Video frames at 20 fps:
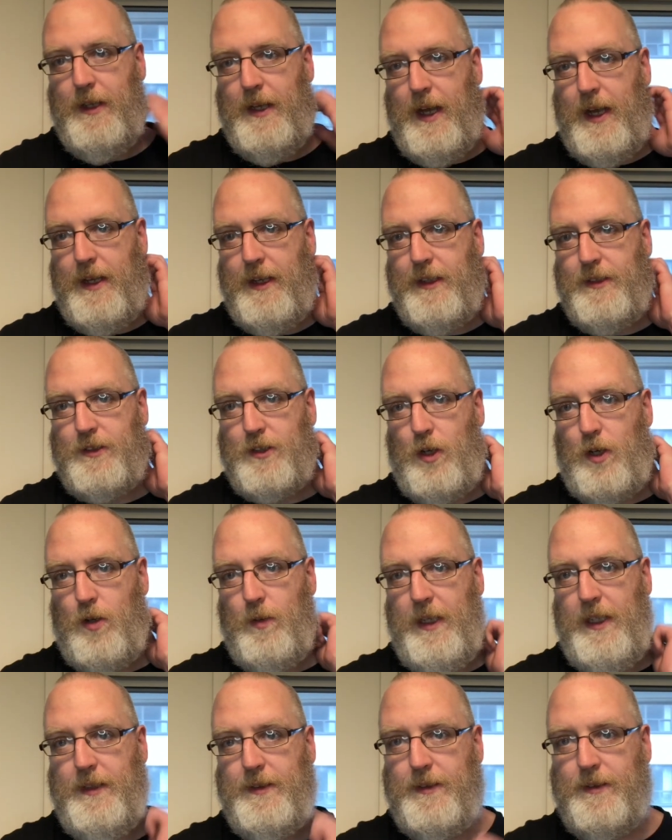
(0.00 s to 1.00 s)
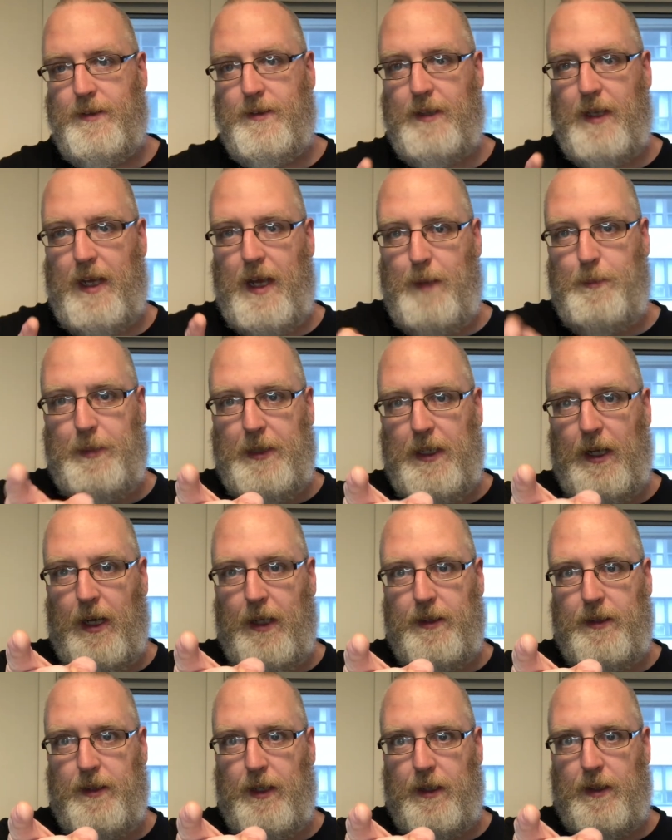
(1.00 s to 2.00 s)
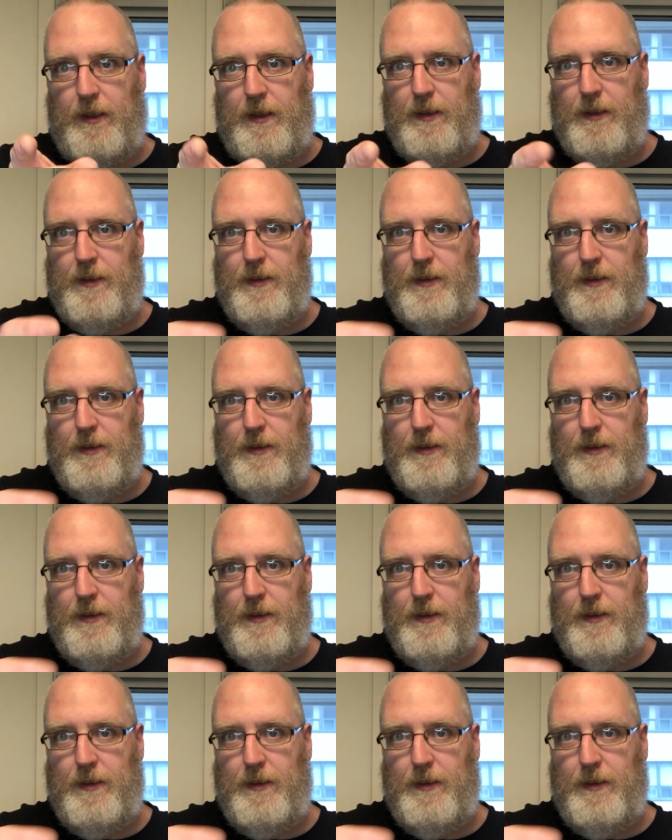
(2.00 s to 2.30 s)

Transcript: And as always, happy hunting.